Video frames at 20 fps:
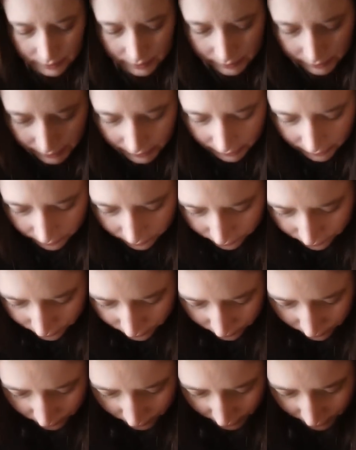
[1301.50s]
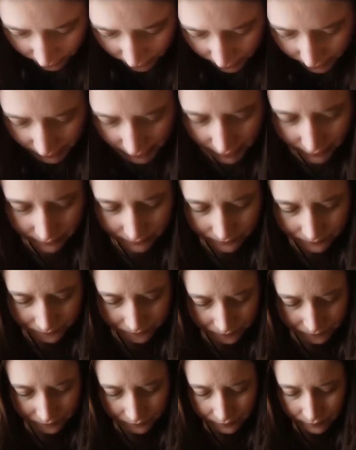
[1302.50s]
sleeve. What do you call
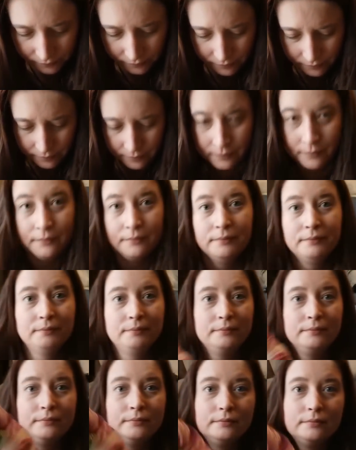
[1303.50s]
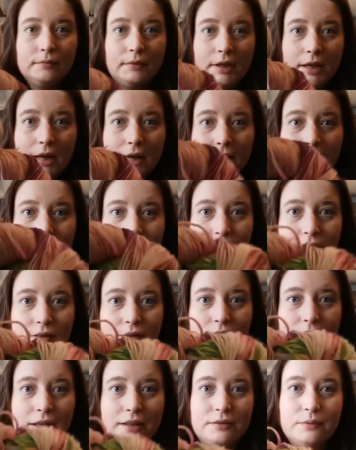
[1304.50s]
that? Yeah,
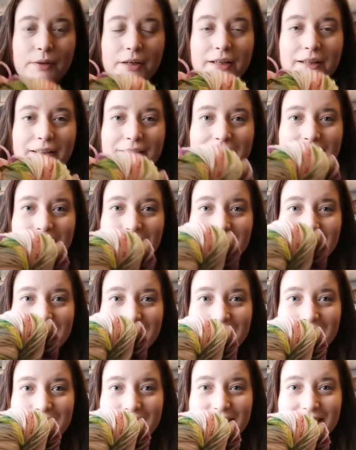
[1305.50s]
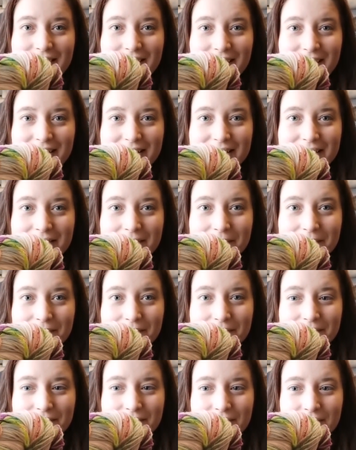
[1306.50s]
so that's what it looks like. It is
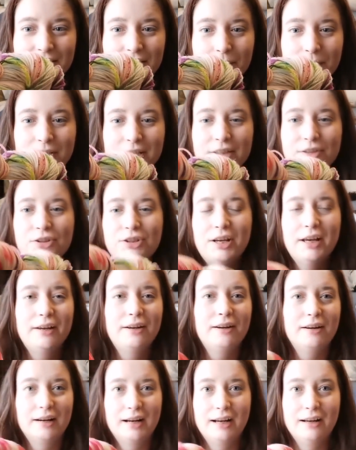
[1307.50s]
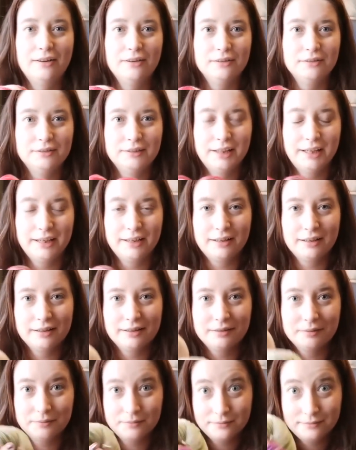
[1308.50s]
awesome. So please check her out.
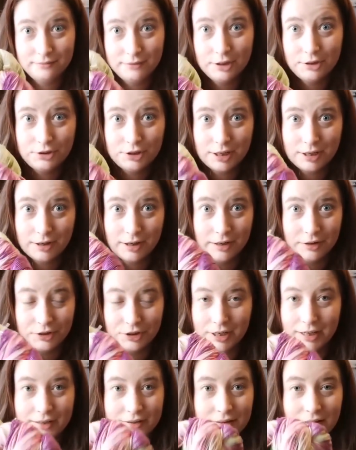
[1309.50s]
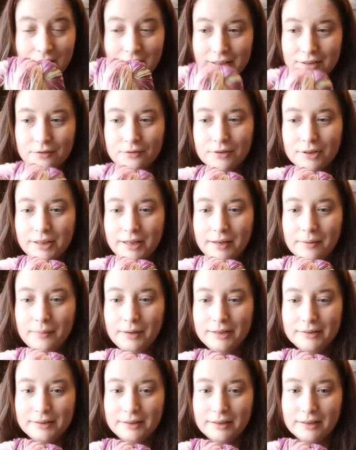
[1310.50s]
Like, go check her out. She has lots of really
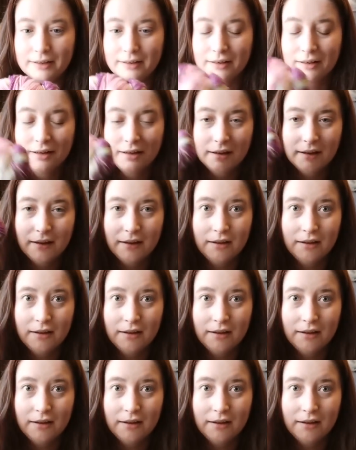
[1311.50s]
amazing